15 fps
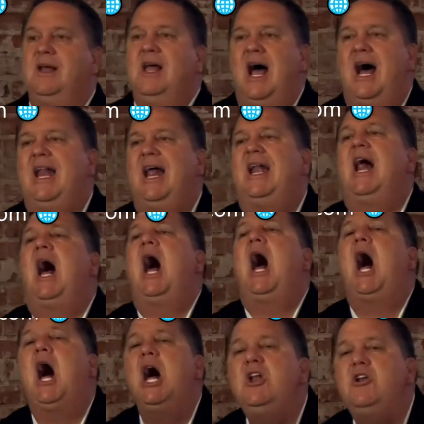and I had
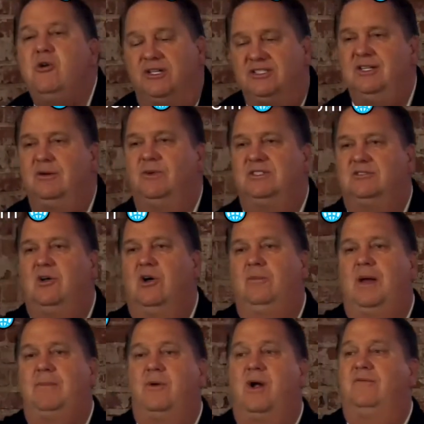hundreds in what's called my
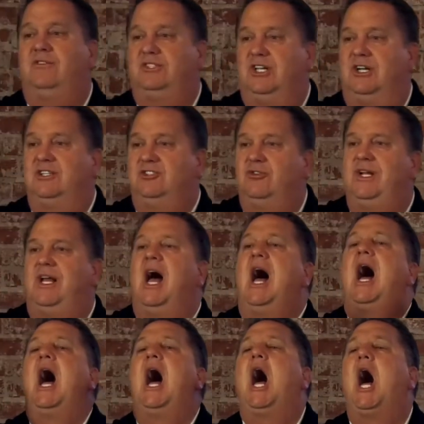profit sharing tree.
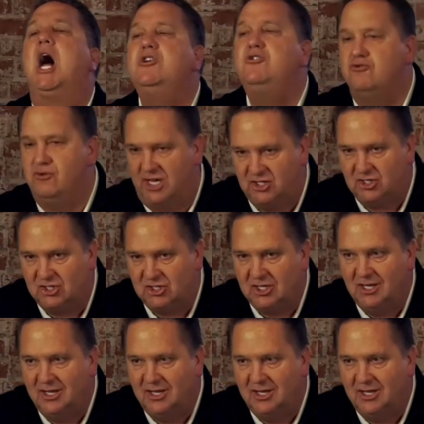Hundreds.